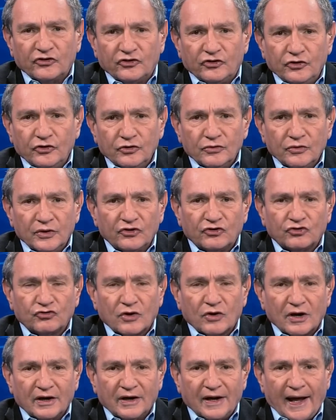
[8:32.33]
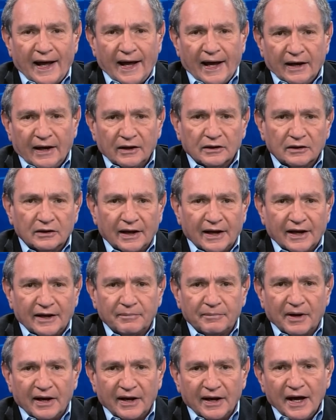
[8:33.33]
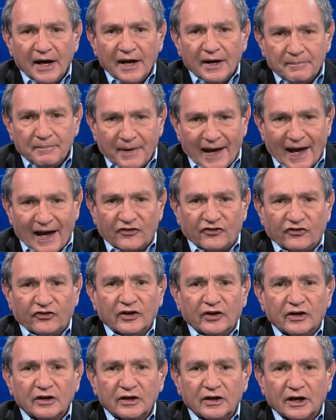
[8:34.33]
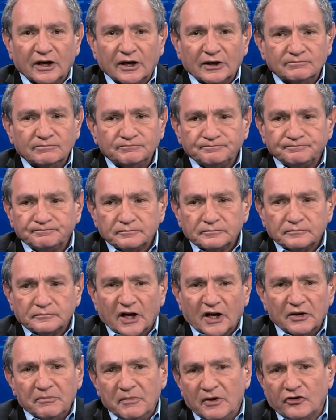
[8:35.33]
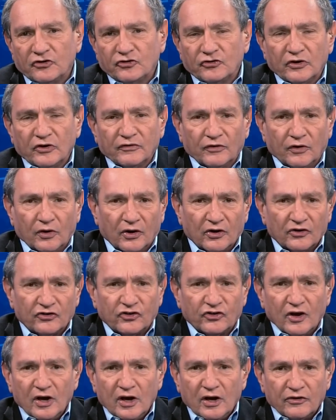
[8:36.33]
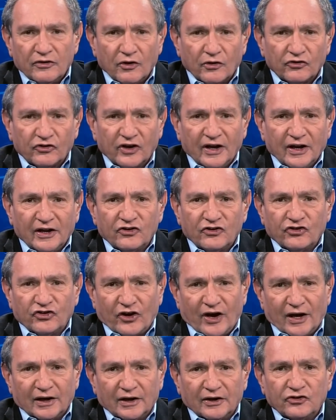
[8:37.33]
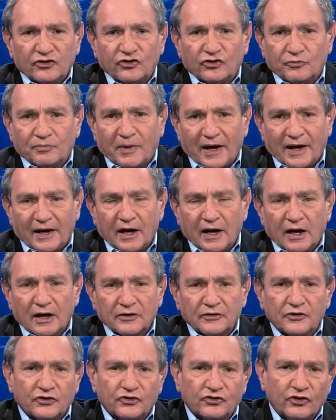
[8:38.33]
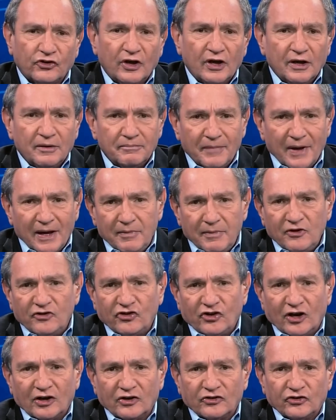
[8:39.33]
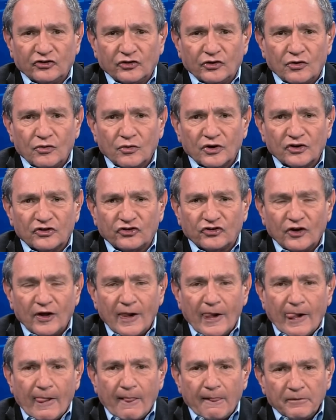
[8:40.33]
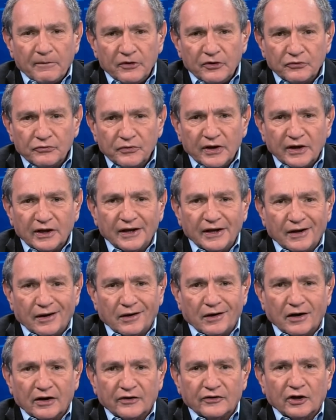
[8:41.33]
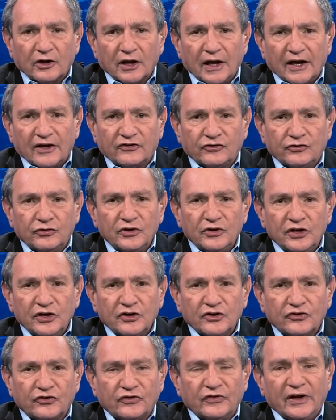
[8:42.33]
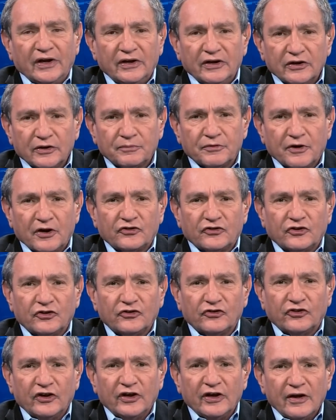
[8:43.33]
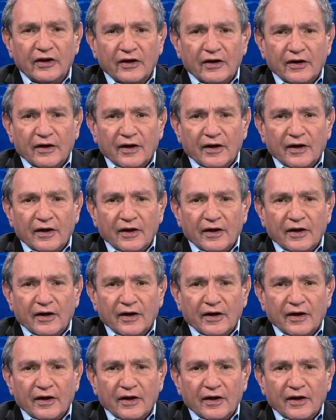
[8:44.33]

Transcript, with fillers: is too. He's trying to handle that by passing um, administrative laws. Those are getting challenged by Congress, maybe challenged in the courts. You really are, in the last two years of an eight year presidency,